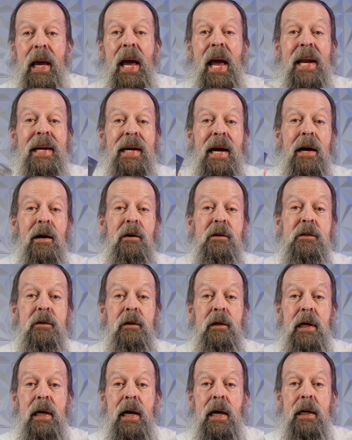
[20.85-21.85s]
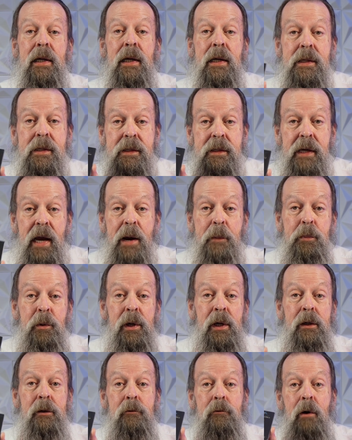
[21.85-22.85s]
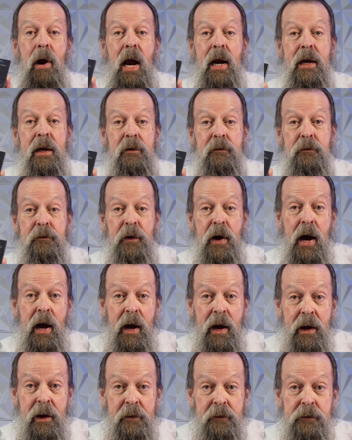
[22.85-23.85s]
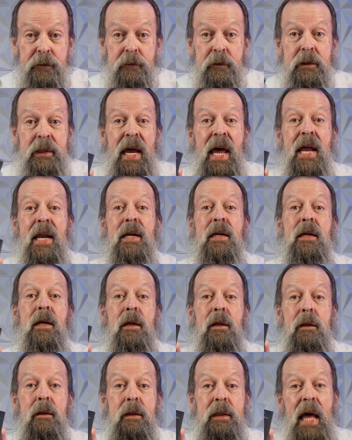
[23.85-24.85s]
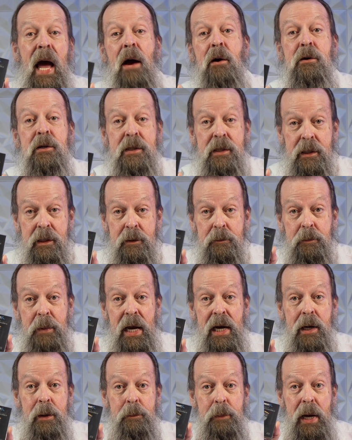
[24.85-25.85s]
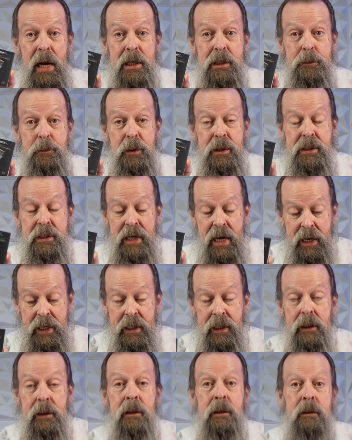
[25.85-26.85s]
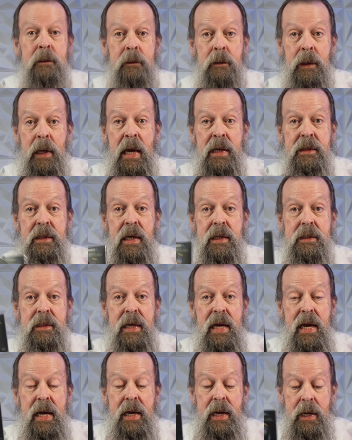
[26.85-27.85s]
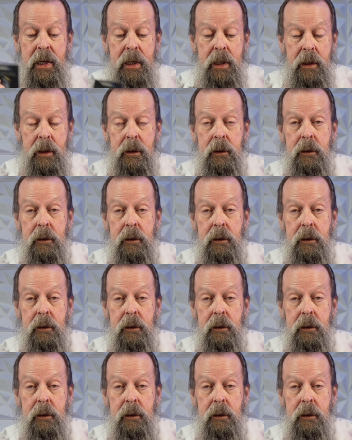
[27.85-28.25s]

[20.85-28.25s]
And I also got a Sabrent Rocket 5 10,000 megabytes per second SSD